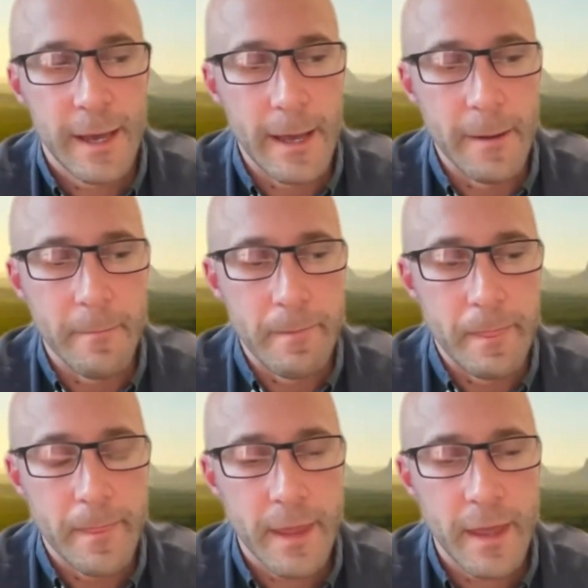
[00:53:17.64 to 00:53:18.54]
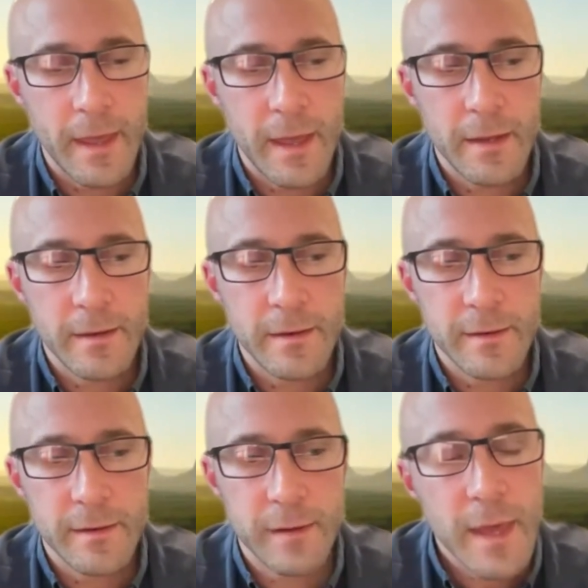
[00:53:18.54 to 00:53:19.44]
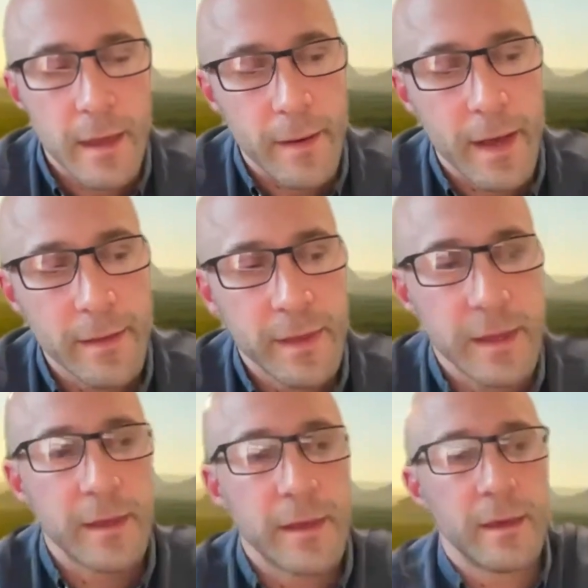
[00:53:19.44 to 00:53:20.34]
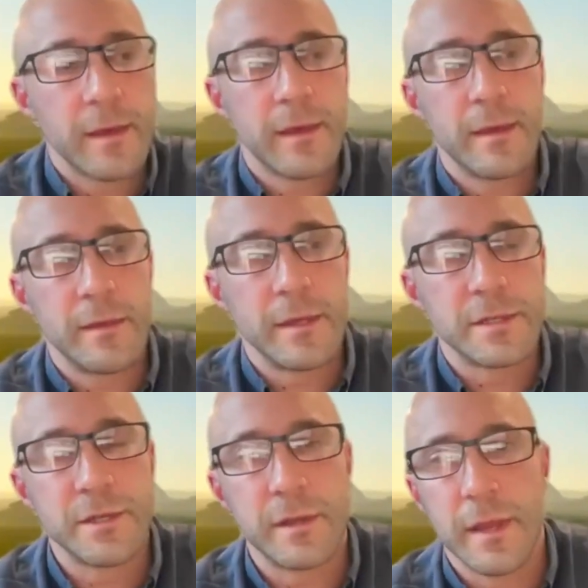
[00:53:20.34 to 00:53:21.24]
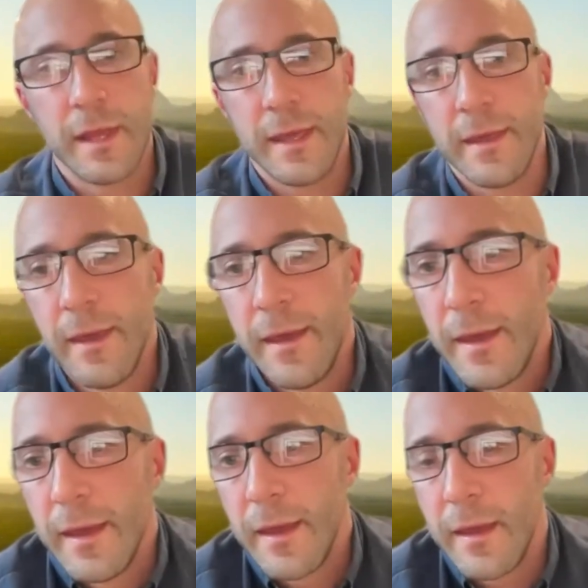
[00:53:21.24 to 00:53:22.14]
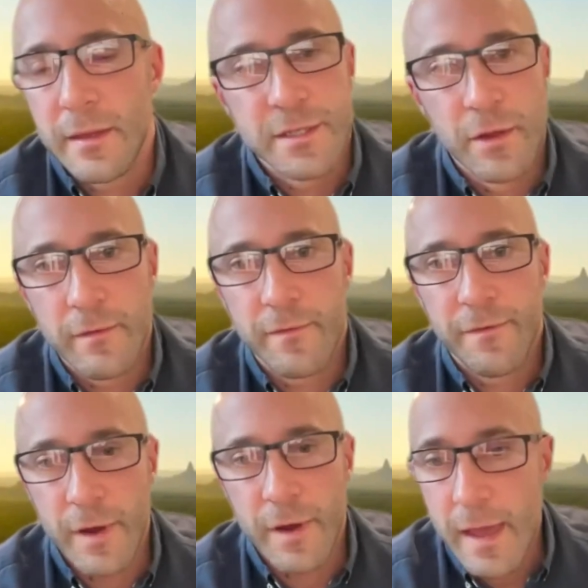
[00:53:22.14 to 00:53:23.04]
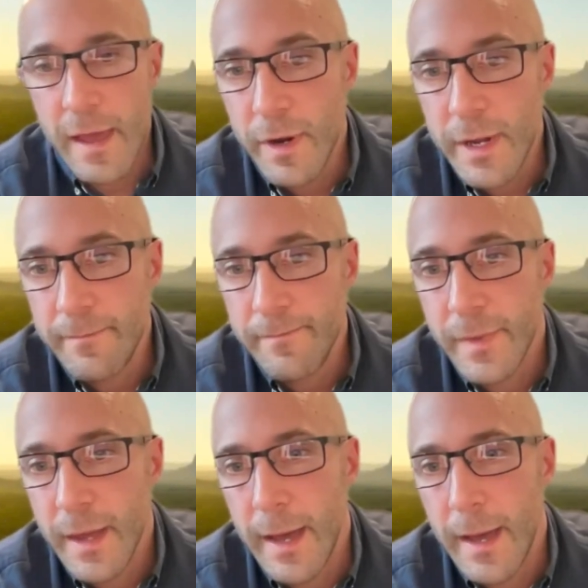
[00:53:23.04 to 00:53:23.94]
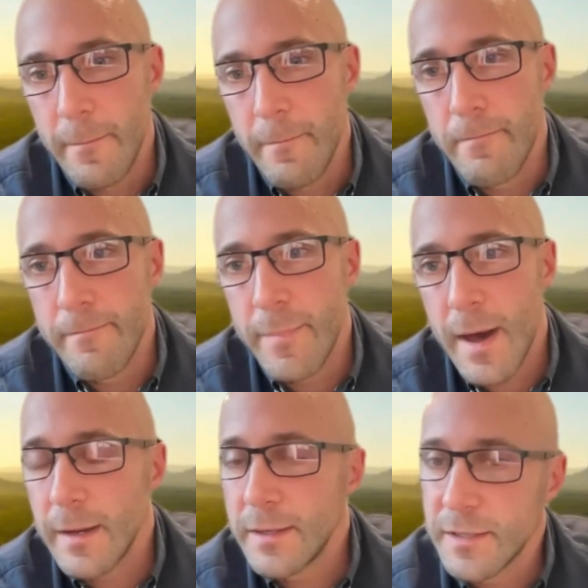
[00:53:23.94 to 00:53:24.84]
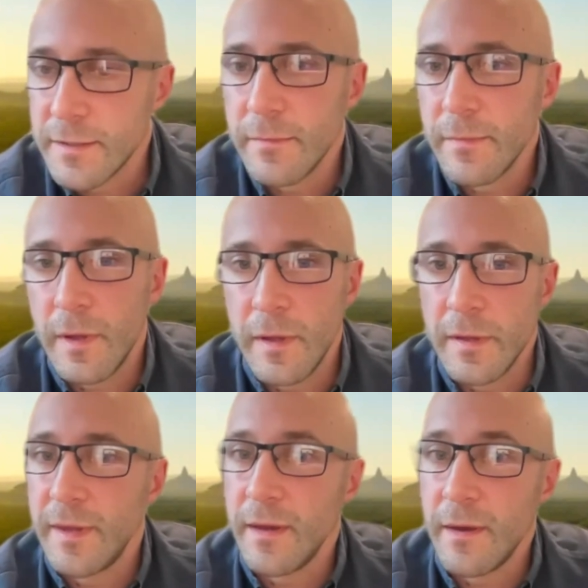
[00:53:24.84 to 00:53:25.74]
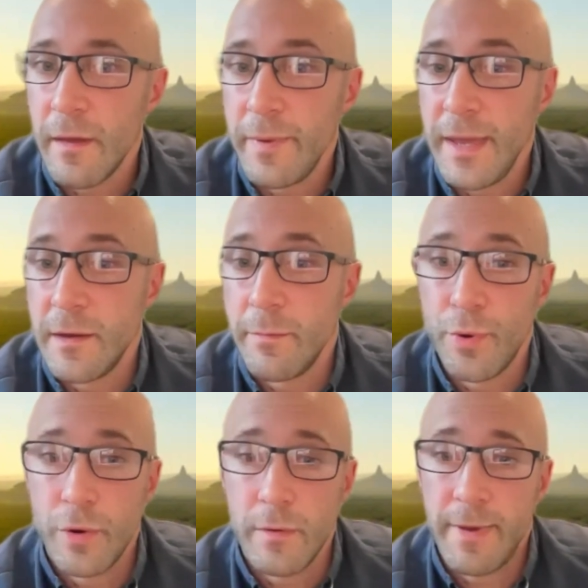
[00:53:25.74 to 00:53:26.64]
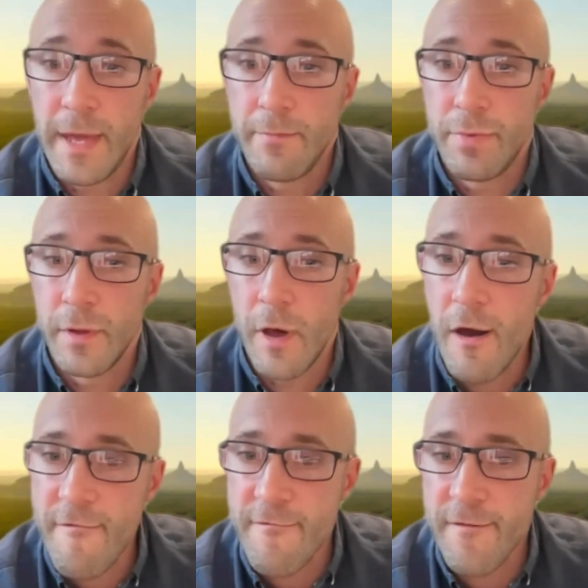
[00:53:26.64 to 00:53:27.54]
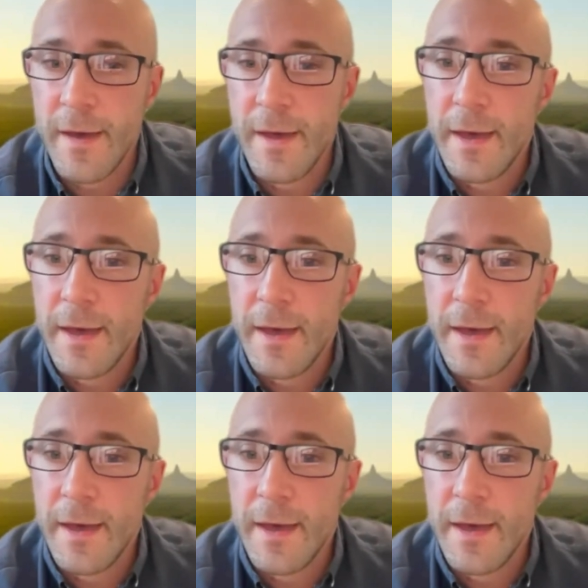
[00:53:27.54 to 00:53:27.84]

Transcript: Um, and yeah, I think that certainly it's not for everybody, um, but it didn't appear to put people off.